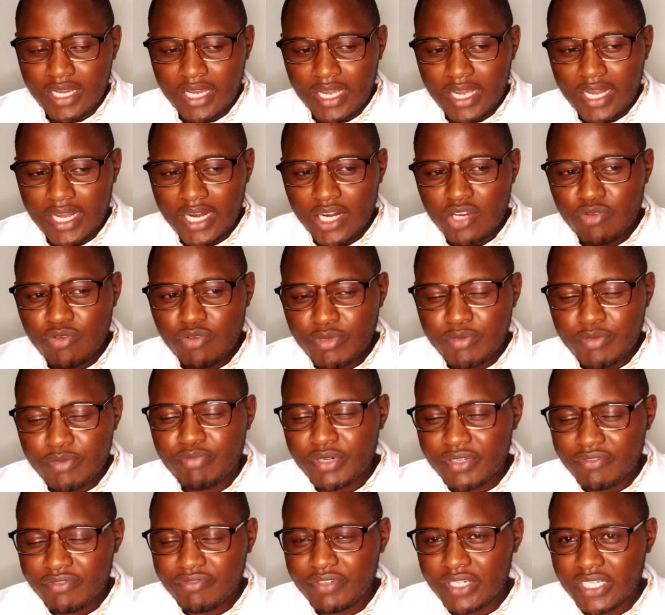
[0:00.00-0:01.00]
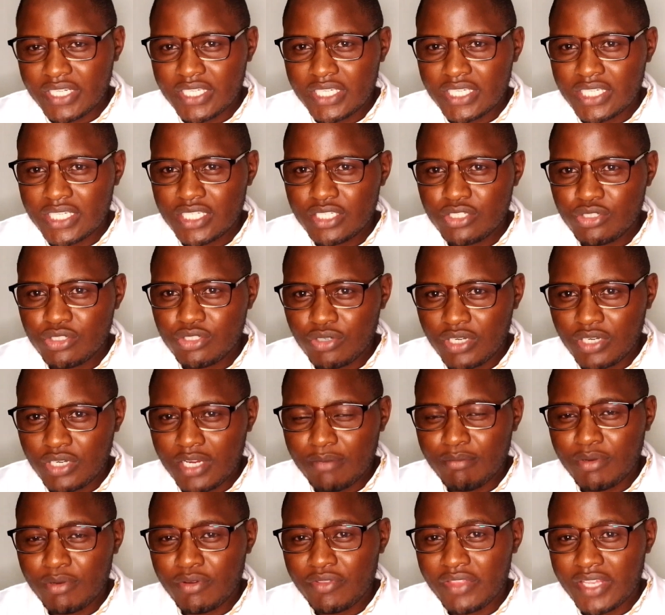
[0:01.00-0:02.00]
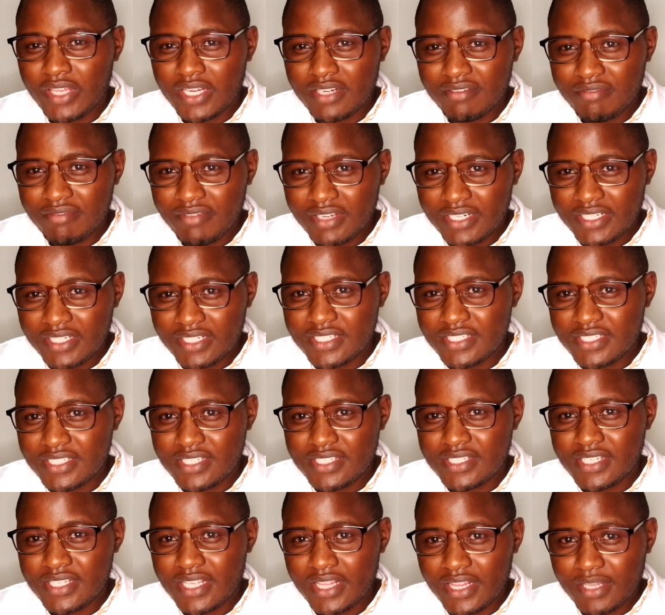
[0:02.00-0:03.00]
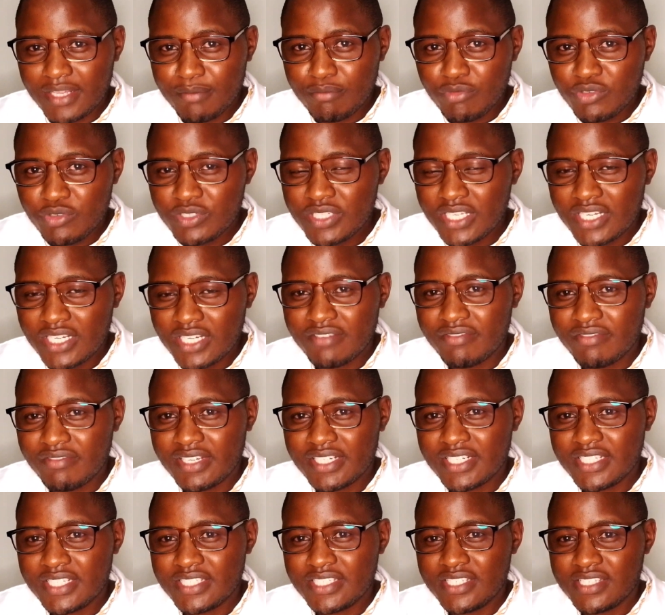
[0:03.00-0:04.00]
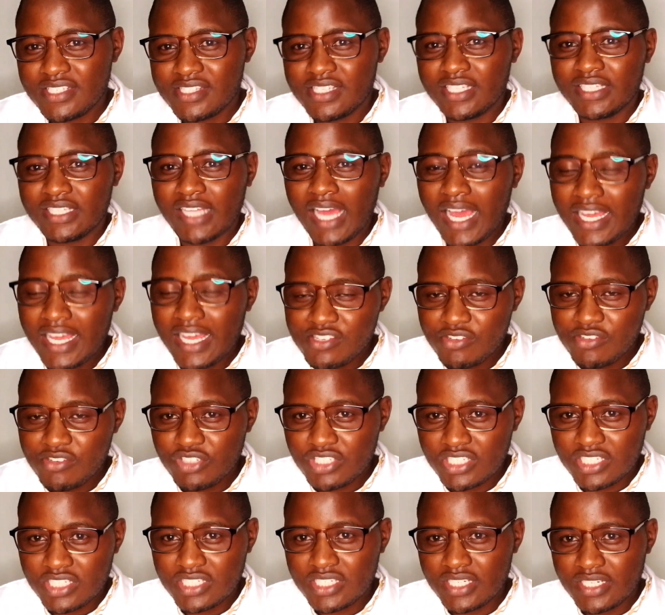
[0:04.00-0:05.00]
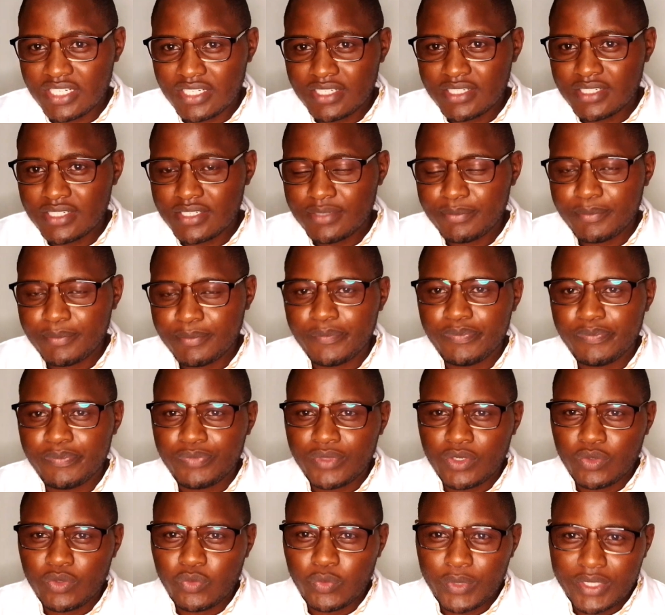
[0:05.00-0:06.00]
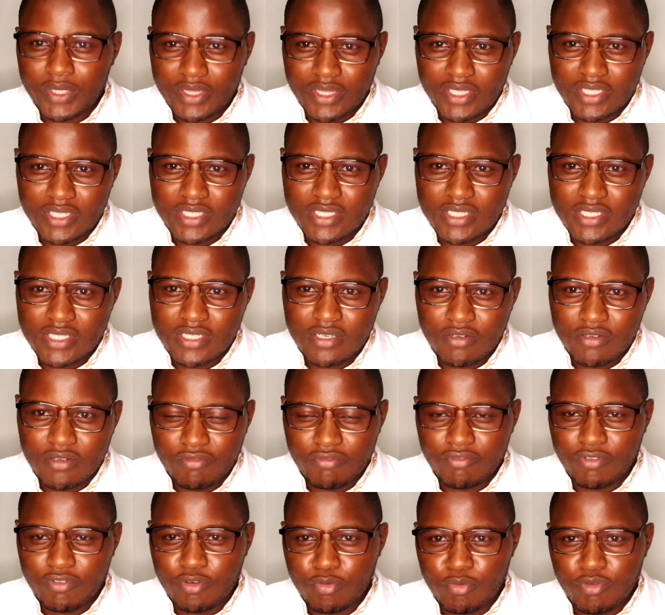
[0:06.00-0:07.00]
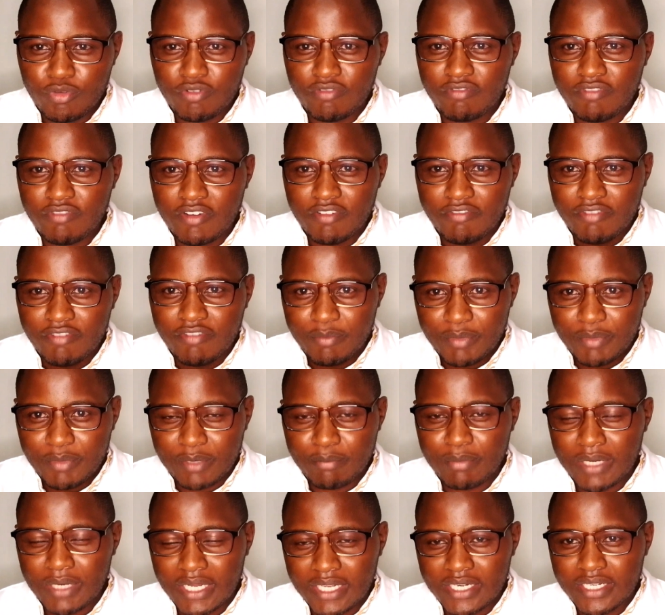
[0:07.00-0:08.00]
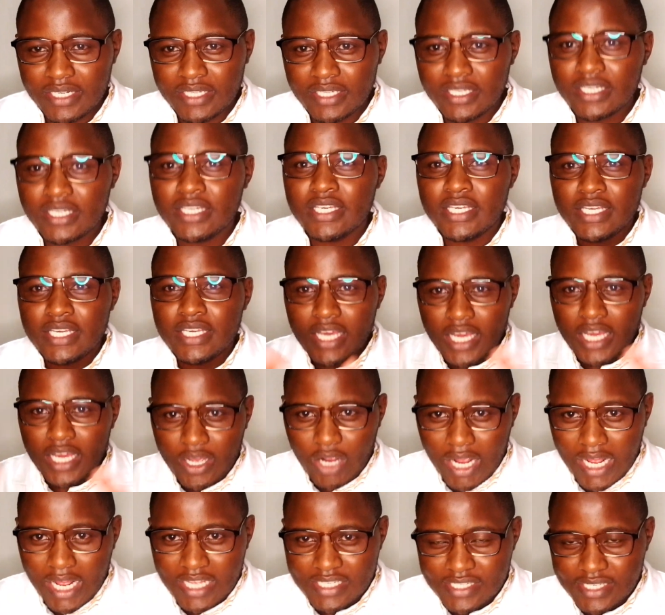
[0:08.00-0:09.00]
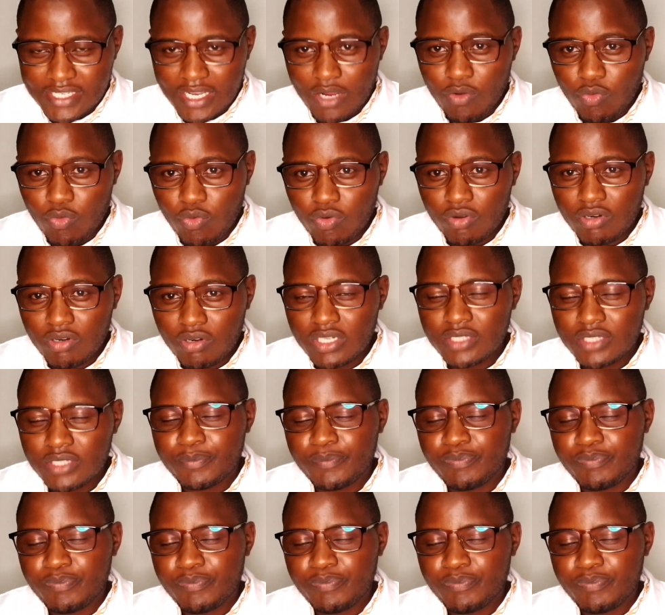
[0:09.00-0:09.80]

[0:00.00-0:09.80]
Allow me briefly talk about the advantages and the most advantages that are associated with this form of family planning. As a whole,